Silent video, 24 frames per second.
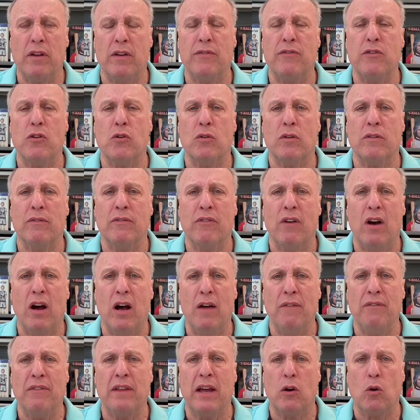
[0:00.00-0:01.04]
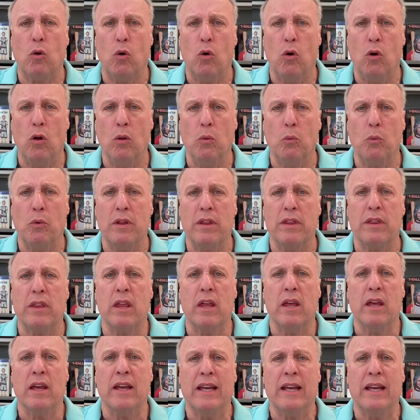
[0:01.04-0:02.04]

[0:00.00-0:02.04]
If you're involved at all with